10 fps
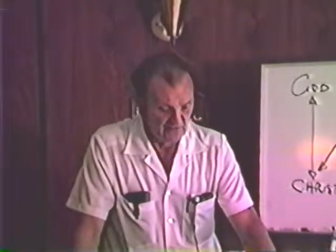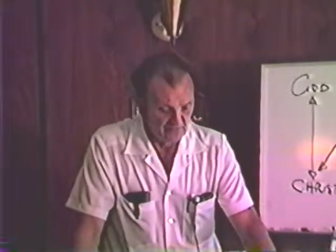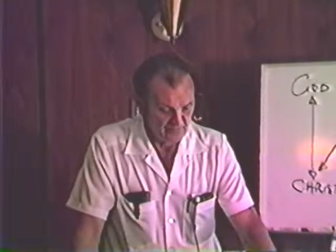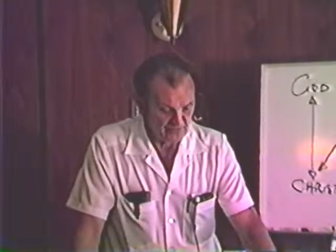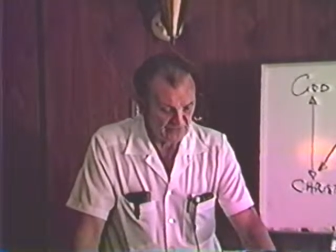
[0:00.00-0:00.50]

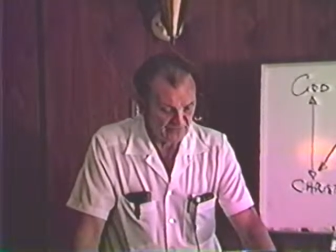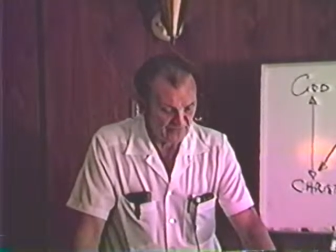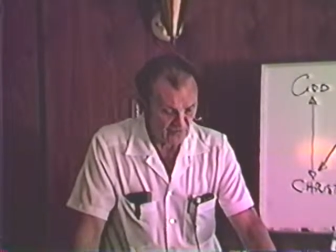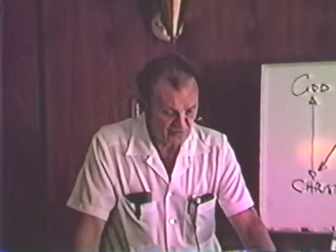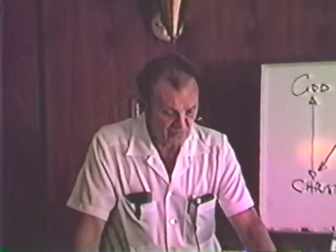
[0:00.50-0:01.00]
But there was a
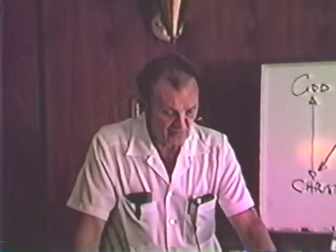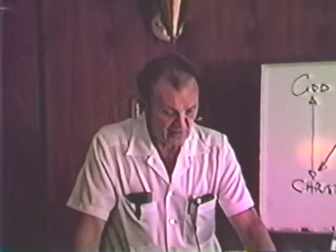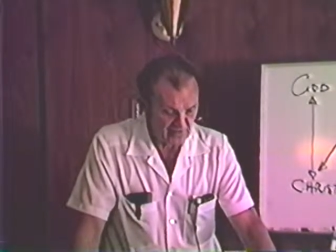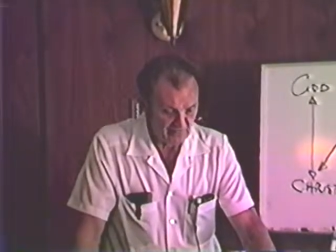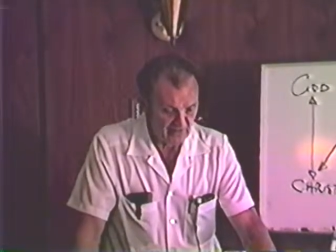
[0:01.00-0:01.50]
false
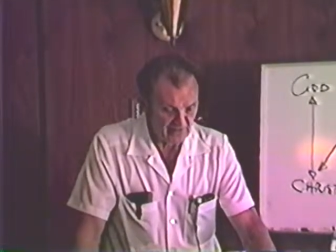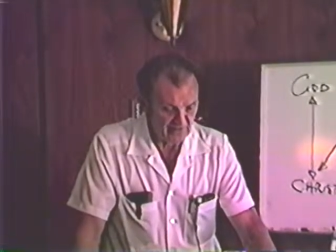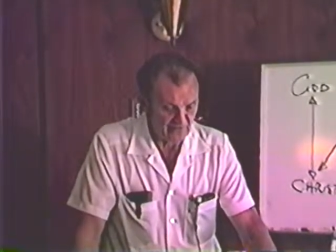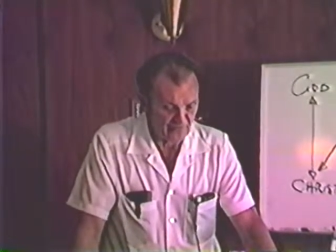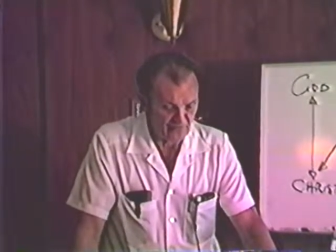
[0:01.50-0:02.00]
morality back
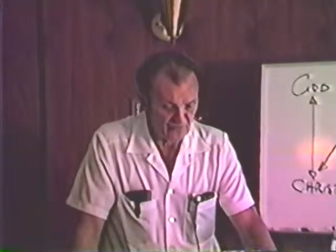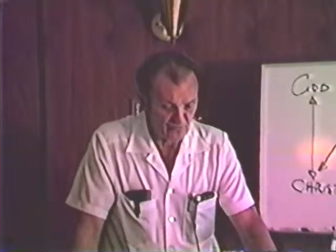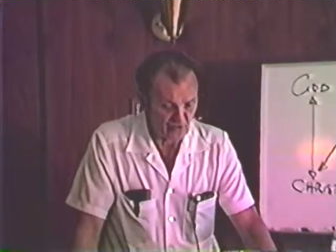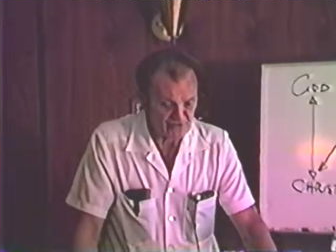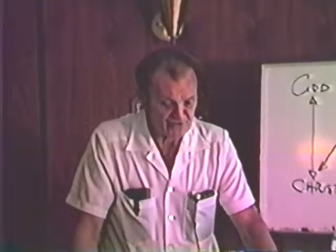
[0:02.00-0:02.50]
there, a false
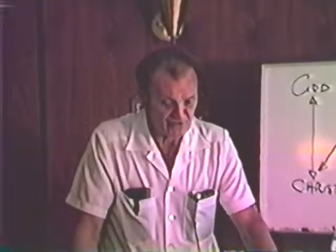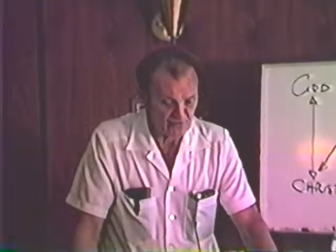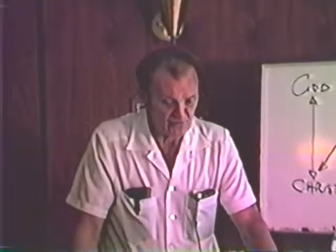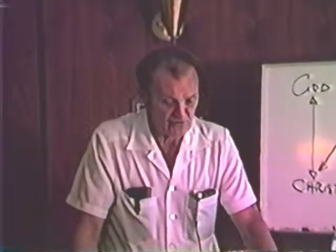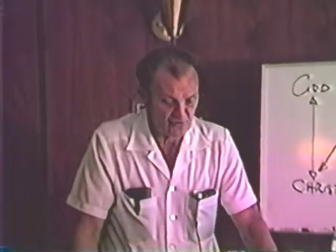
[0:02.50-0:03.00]

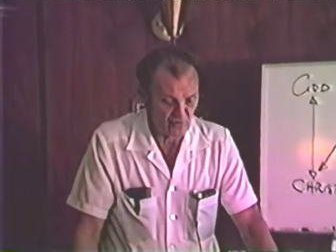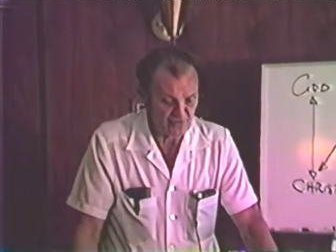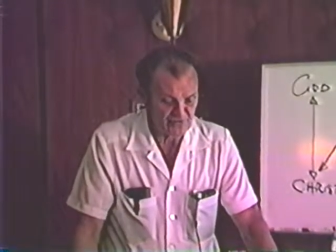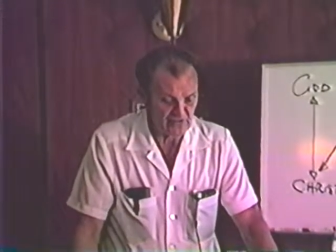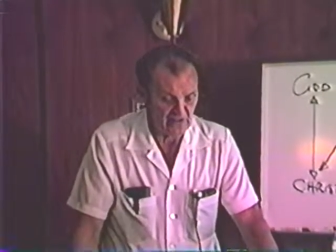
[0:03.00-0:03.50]
righteousness which
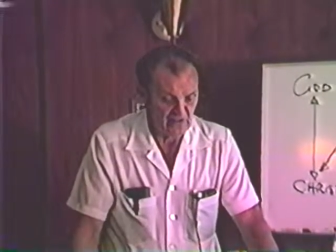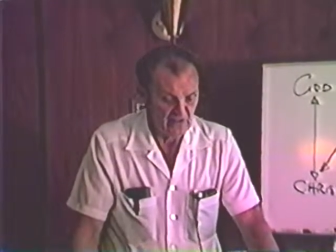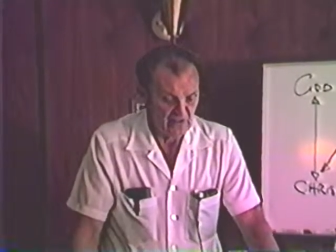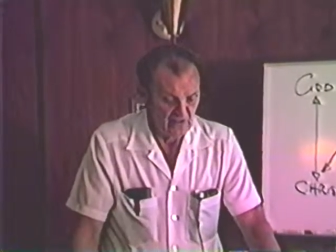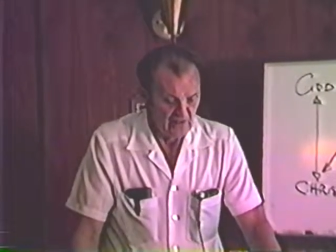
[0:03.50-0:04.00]
grossly
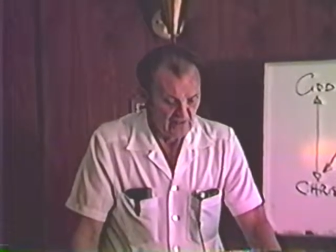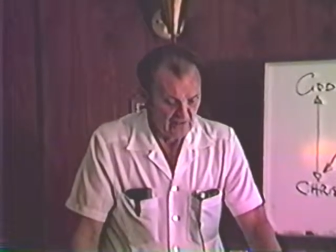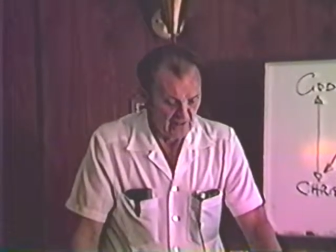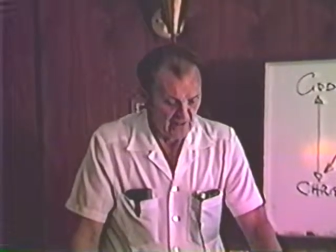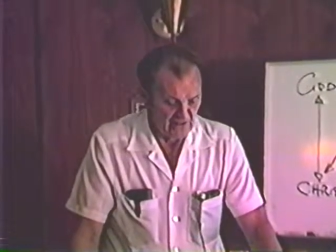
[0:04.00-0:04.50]

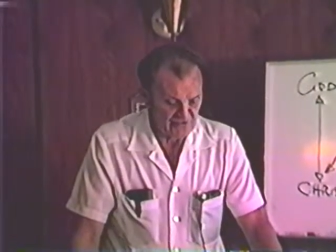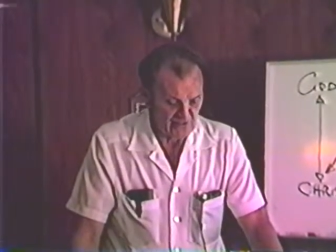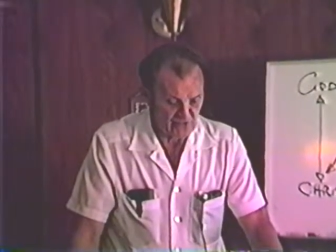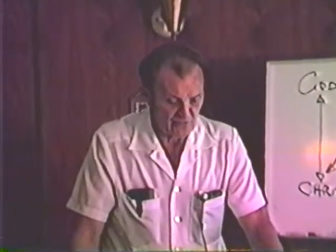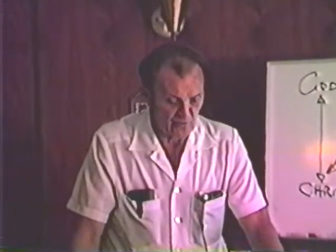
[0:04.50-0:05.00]
uh,
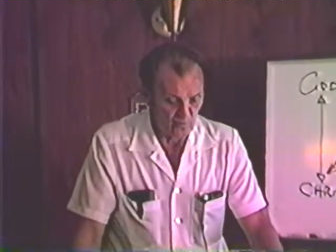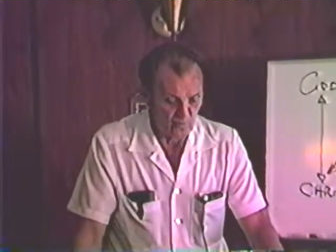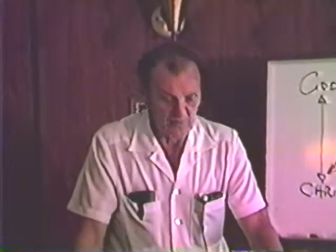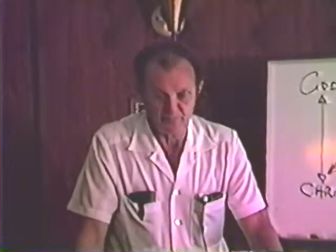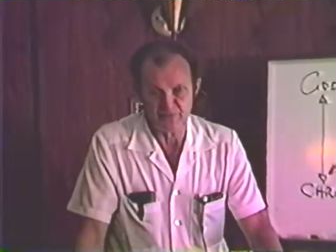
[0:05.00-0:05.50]
exaggerated
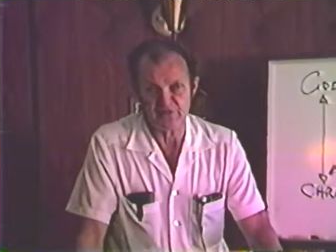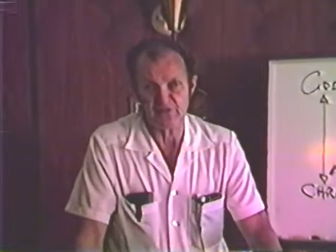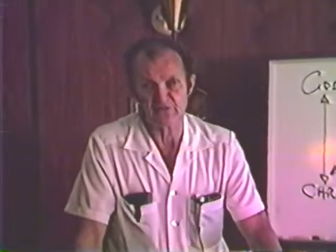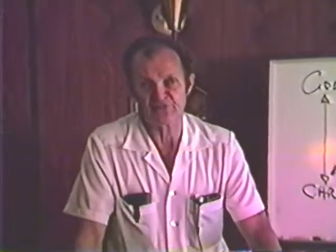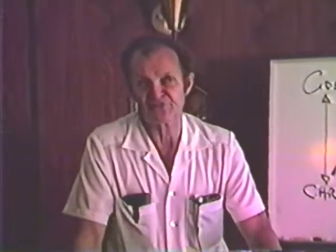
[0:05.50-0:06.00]
one
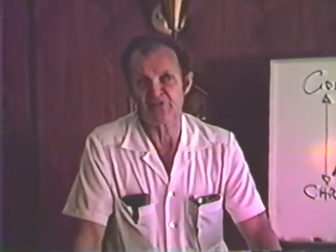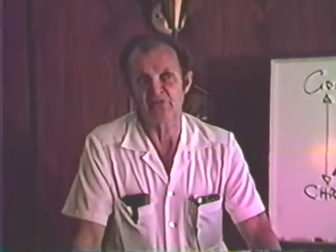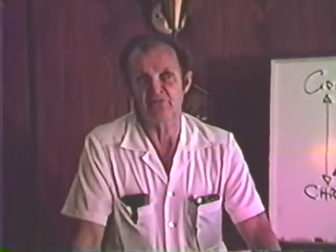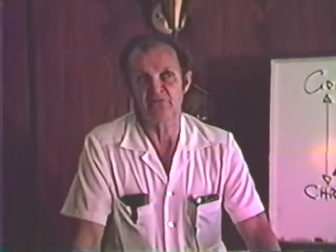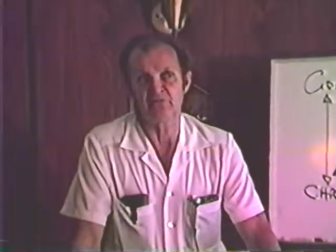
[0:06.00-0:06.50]
particular
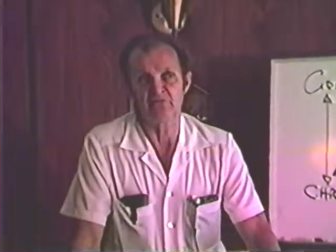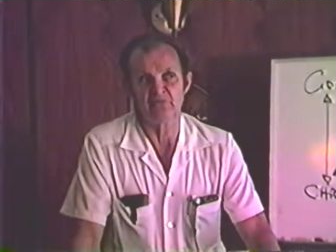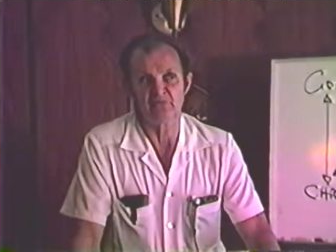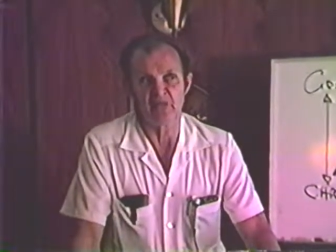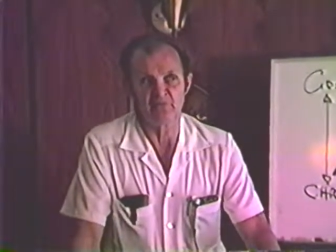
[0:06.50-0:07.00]
sin,
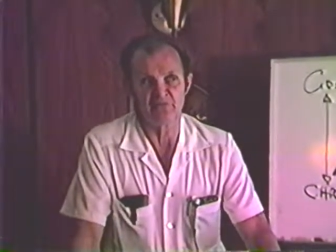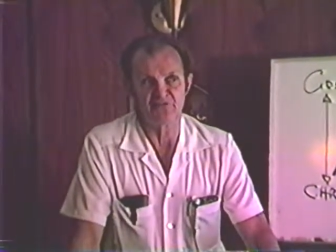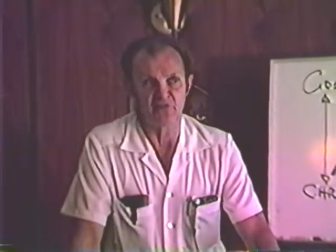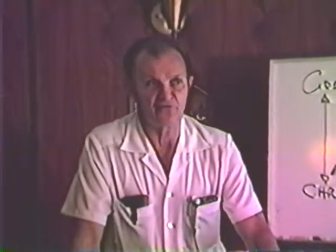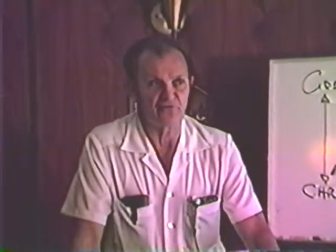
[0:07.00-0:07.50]
namely
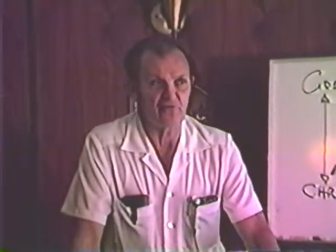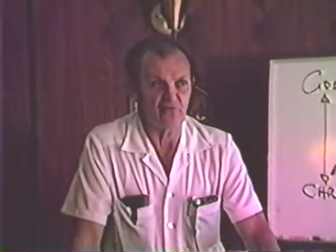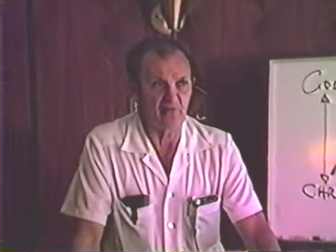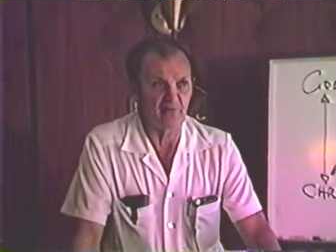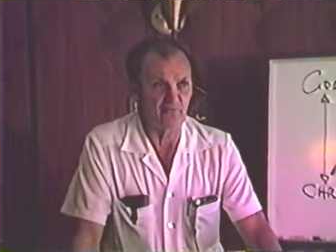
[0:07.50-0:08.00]
adultery,
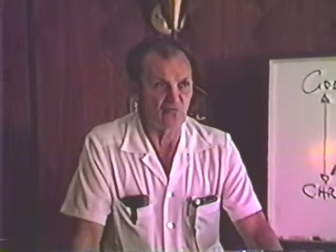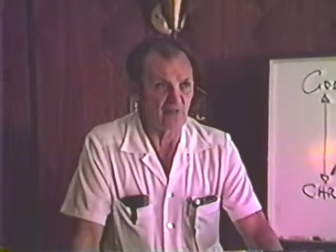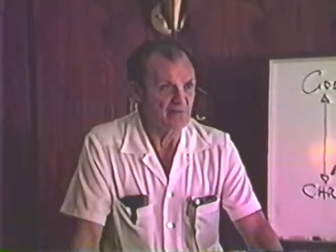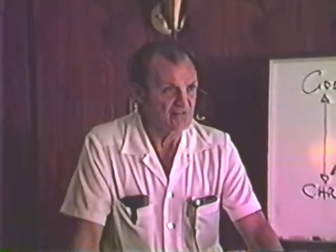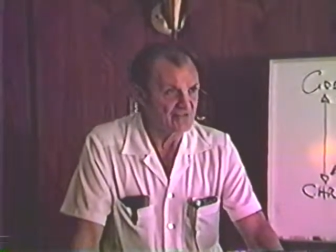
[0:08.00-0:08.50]
above all
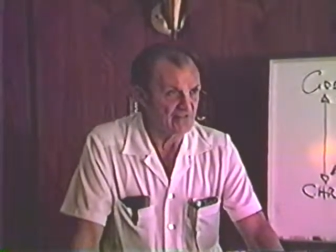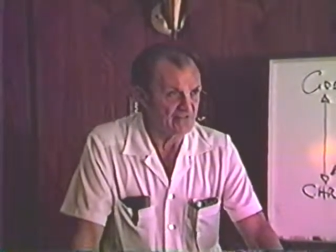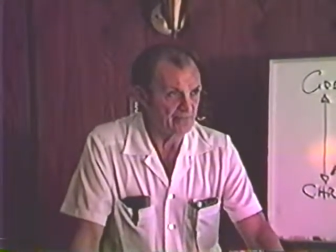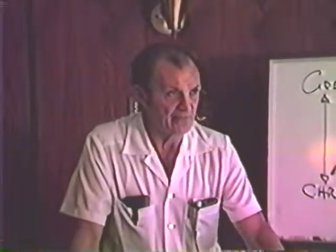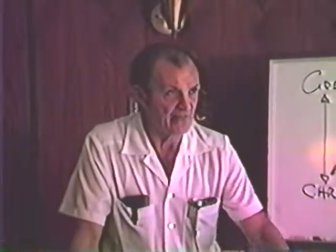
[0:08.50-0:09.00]
other sins.
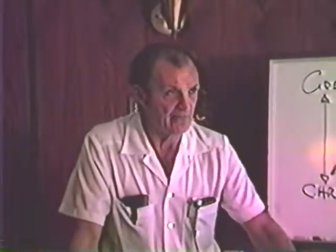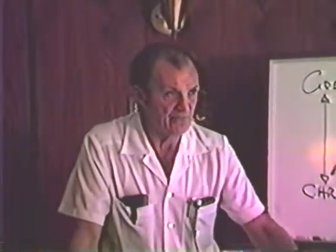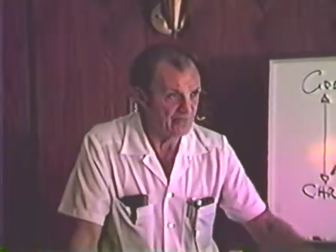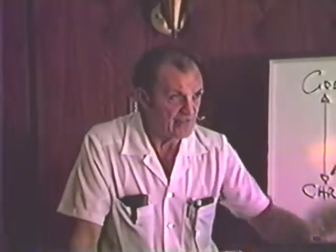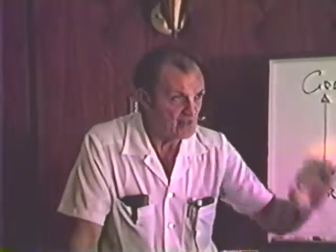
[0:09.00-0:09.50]
That
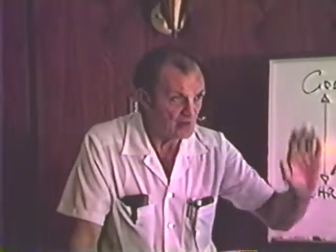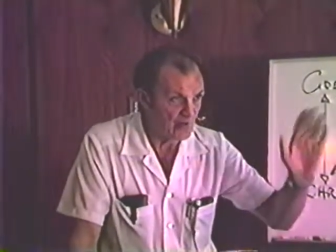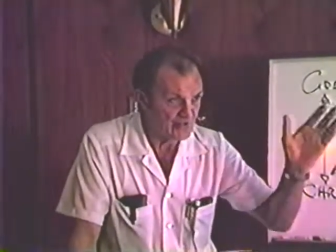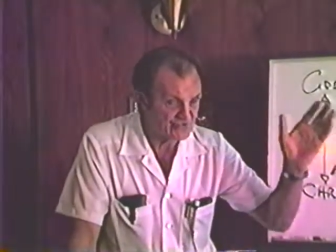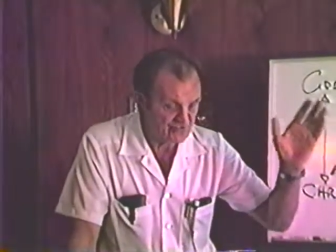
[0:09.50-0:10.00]
became the
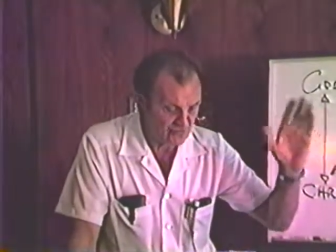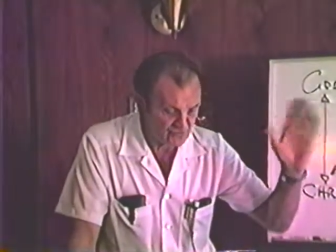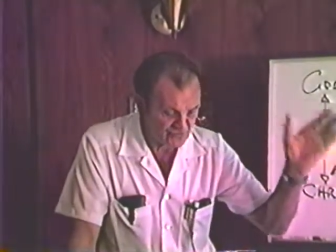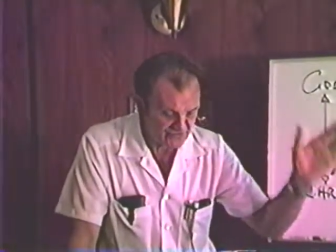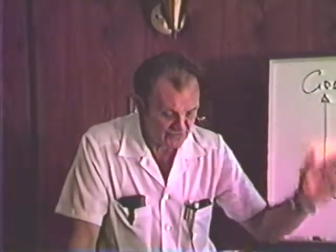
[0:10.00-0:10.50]
great sin that you
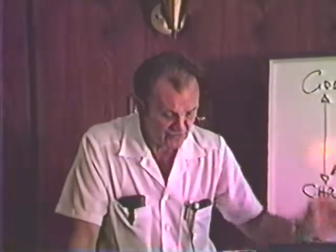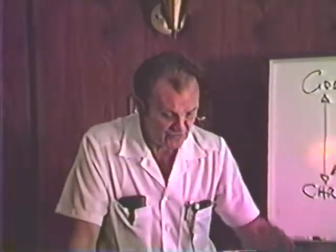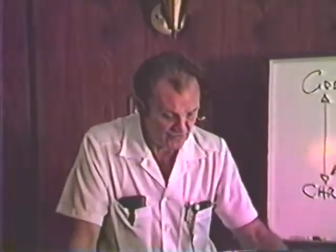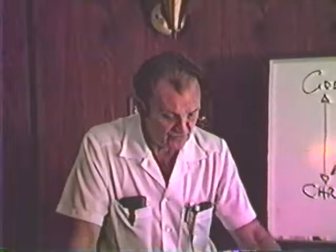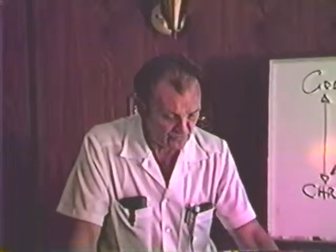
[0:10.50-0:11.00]
just
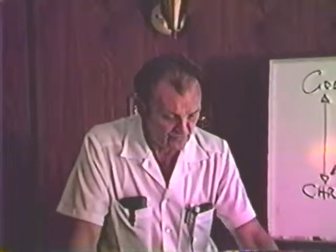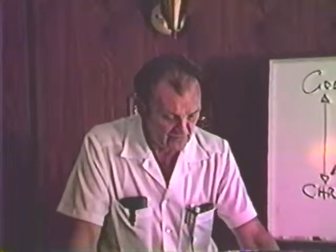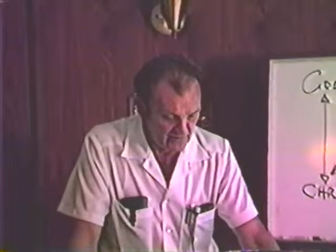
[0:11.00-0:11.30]
didn't do.